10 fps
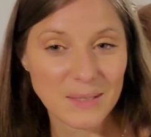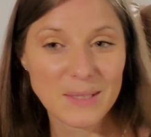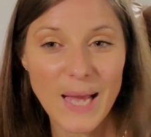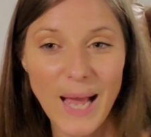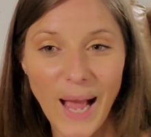
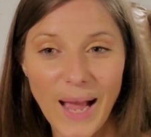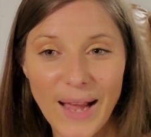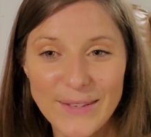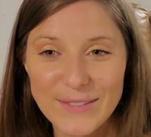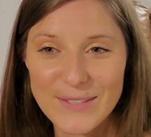yeah,
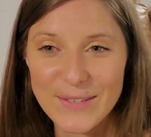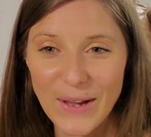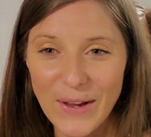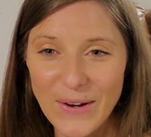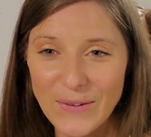it's just a
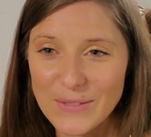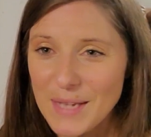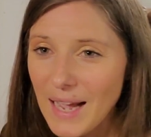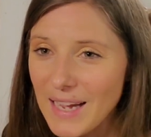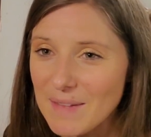good old
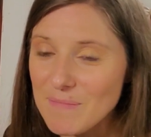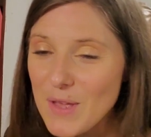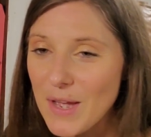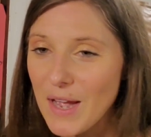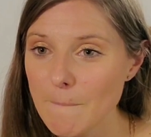time.
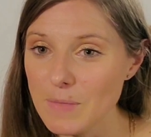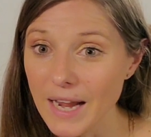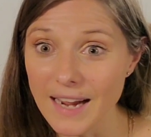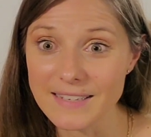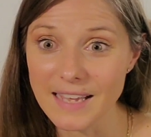
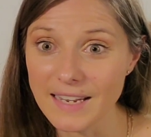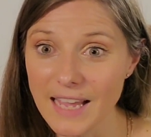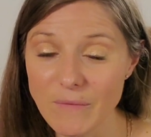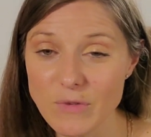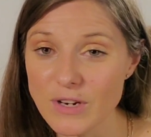Like I said,
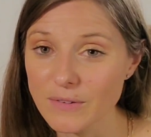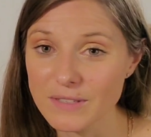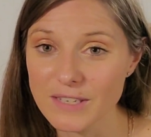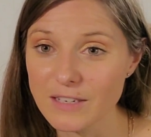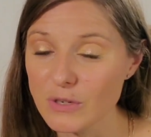again, we don't
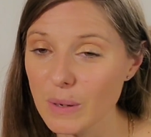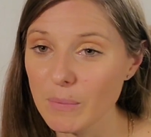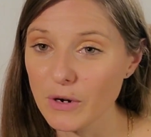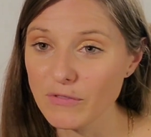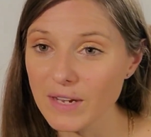stick to it
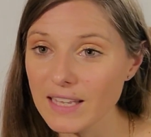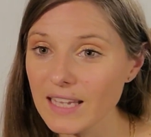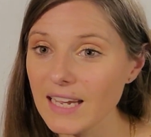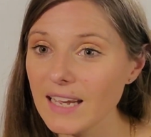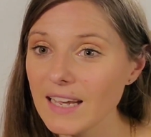
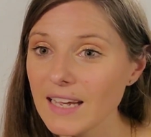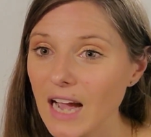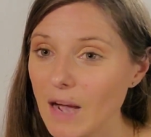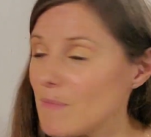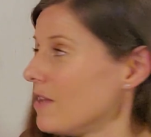perfectly.
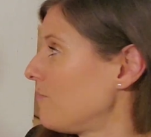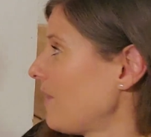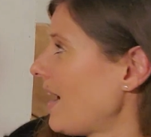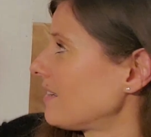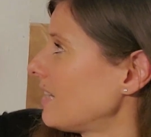In
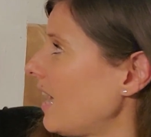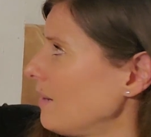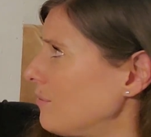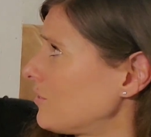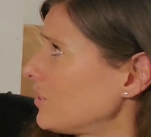fact,
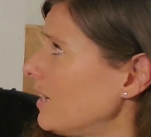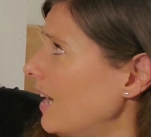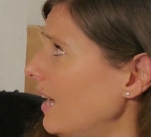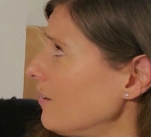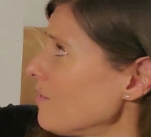I
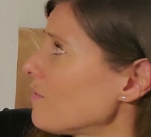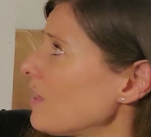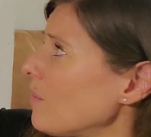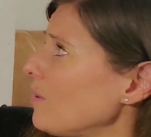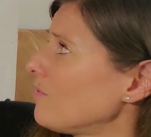don't even
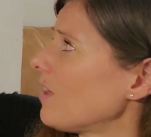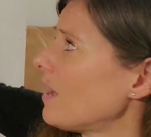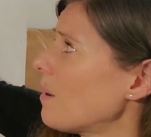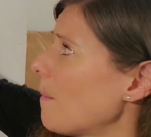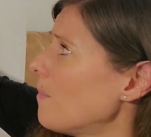think we've
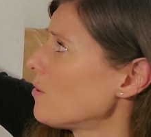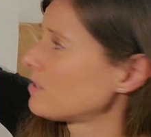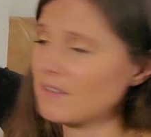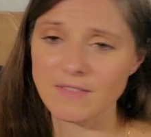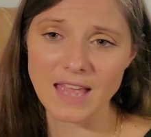done
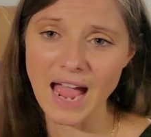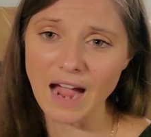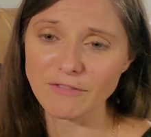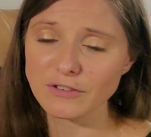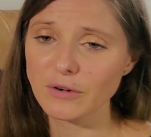most of the
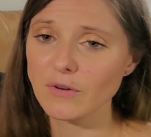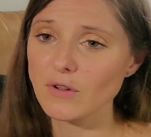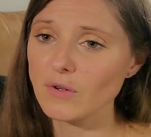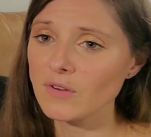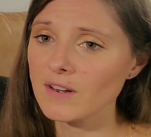
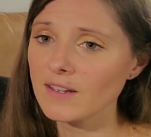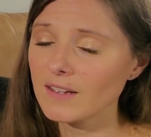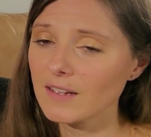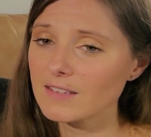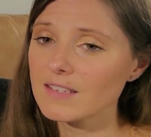afternoon
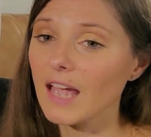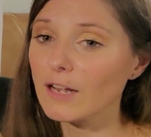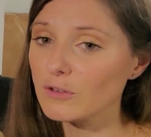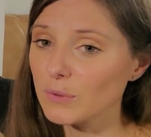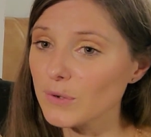
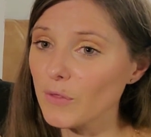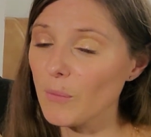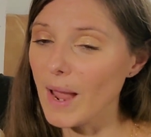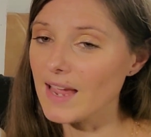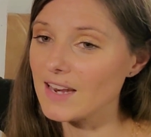schedule the
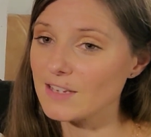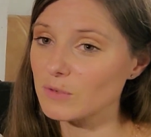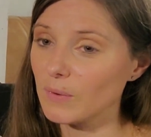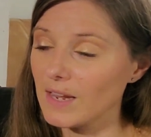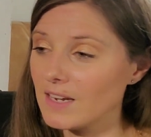way it
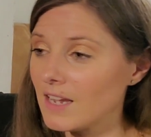is written